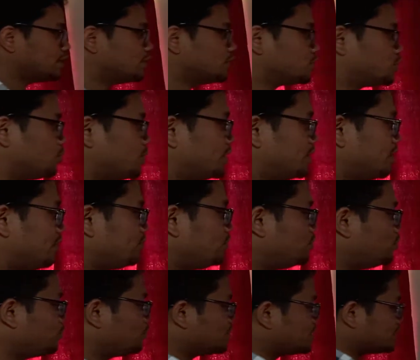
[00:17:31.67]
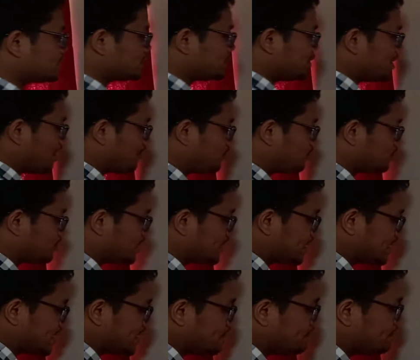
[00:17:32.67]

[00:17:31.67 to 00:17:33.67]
so what you have to do is you have to think in